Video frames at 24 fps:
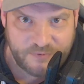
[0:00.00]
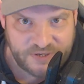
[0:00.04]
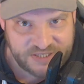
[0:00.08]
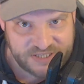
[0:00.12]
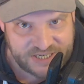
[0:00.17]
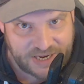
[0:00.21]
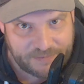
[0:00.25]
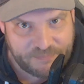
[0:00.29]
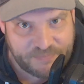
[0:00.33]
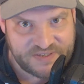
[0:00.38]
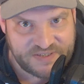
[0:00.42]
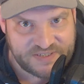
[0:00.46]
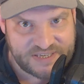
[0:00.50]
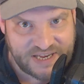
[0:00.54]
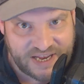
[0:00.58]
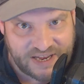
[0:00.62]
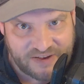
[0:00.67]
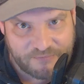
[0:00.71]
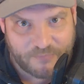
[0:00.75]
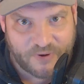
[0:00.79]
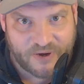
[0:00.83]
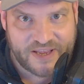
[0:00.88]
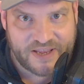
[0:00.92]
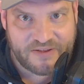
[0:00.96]
which happened to
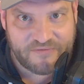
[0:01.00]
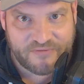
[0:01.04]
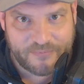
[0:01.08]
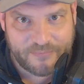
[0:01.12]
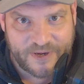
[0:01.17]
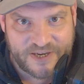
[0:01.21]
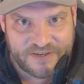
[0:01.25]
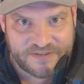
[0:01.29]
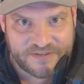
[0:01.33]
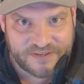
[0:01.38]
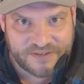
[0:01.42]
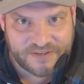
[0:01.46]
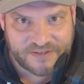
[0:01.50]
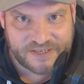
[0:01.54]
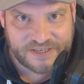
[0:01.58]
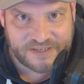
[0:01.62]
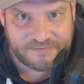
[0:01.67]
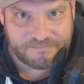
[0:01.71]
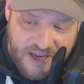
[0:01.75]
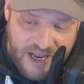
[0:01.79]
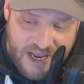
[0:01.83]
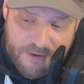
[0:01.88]
have my information on it.